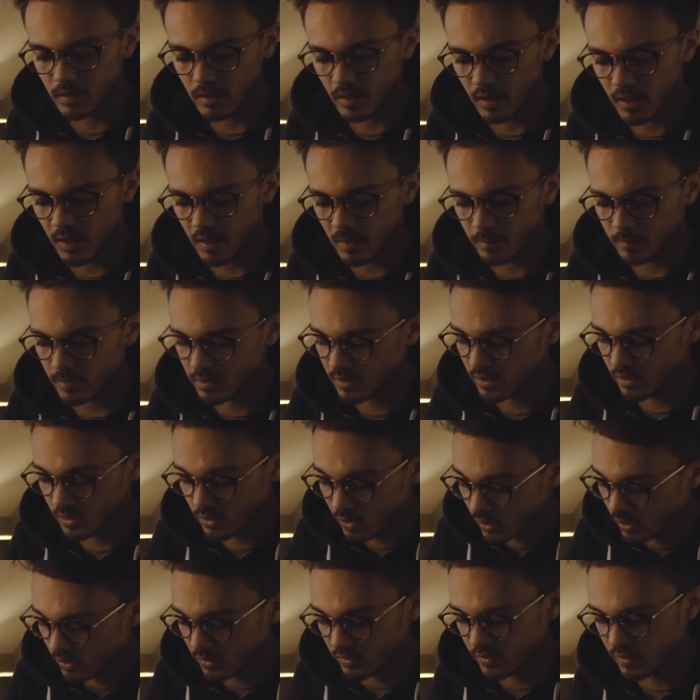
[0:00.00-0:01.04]
There's a
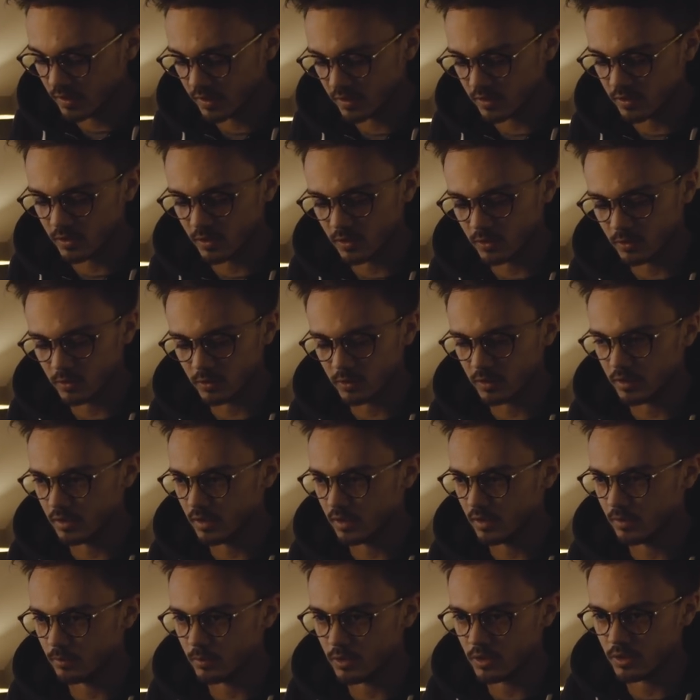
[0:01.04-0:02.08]
lot of things going on
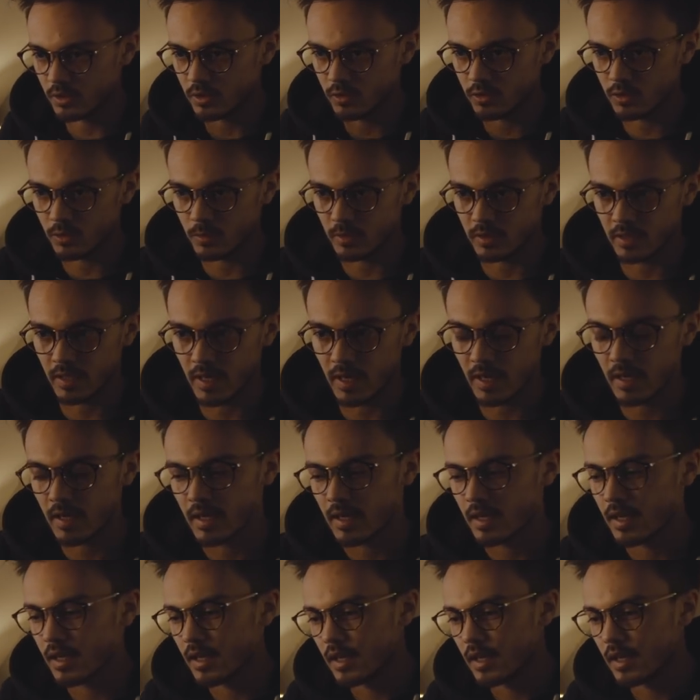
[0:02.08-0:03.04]
here which you can do with that.